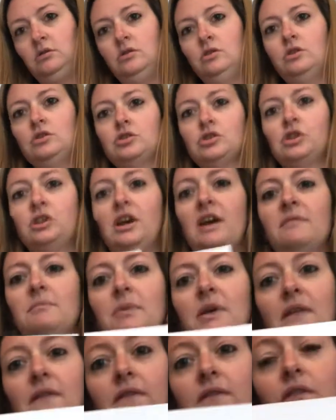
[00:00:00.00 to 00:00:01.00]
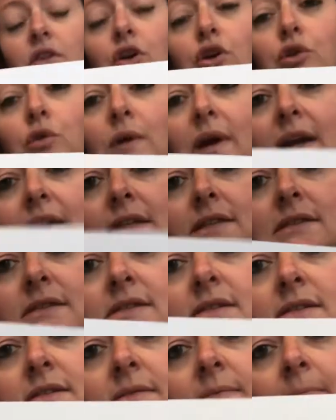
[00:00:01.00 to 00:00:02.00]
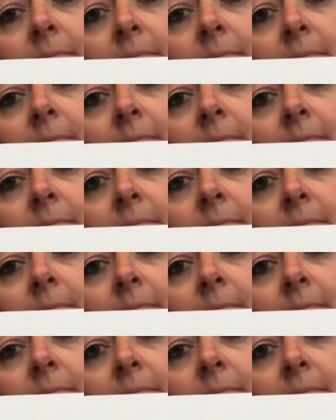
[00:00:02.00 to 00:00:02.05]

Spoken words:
Should have been the grains.